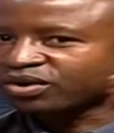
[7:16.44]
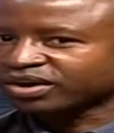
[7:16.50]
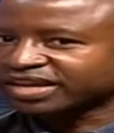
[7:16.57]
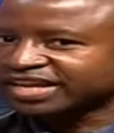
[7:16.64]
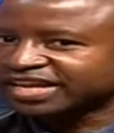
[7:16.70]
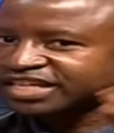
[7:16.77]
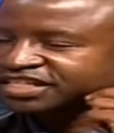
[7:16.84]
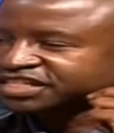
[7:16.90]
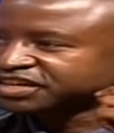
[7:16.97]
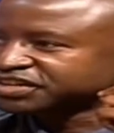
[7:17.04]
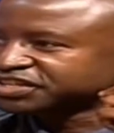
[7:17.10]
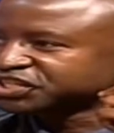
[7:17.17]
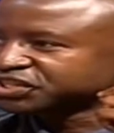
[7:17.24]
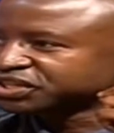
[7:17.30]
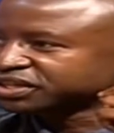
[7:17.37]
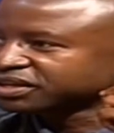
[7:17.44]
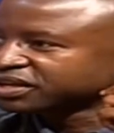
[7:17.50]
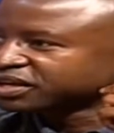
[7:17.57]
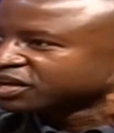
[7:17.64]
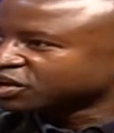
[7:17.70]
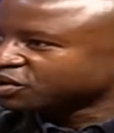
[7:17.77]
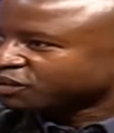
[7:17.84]
ear syringing,
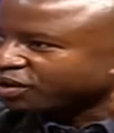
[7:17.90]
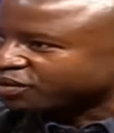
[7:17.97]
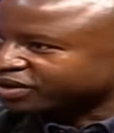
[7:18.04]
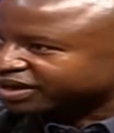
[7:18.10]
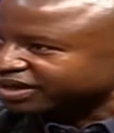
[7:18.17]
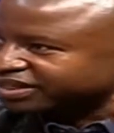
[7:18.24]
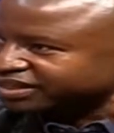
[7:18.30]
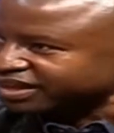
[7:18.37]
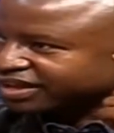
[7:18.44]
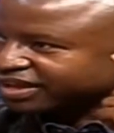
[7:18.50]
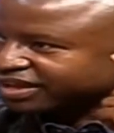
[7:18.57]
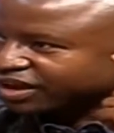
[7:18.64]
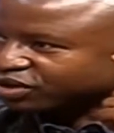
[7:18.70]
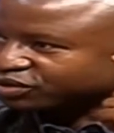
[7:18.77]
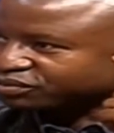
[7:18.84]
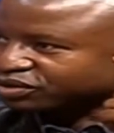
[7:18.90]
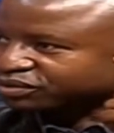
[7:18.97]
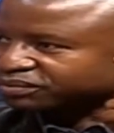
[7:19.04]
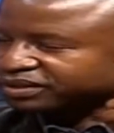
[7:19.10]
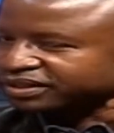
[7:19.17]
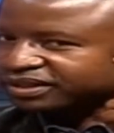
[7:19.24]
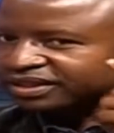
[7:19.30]
where you clean the ear out
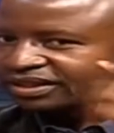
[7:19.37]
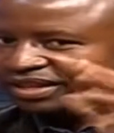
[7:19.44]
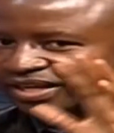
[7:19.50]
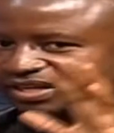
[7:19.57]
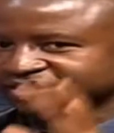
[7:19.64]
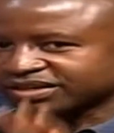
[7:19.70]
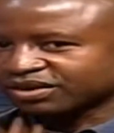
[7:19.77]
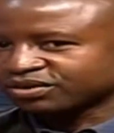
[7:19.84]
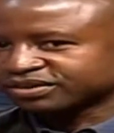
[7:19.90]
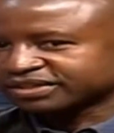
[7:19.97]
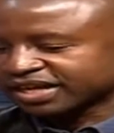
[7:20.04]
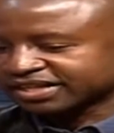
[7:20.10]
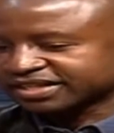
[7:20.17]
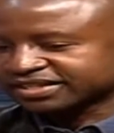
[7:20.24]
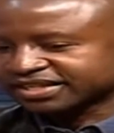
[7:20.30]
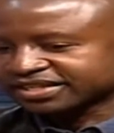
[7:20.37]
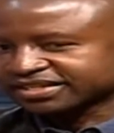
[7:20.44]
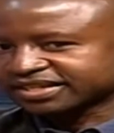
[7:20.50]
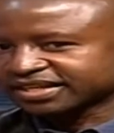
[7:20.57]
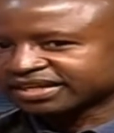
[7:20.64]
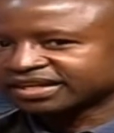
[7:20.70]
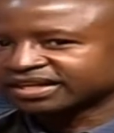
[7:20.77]
properly. That is now otitis
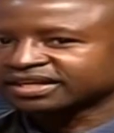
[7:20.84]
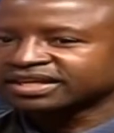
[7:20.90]
externa.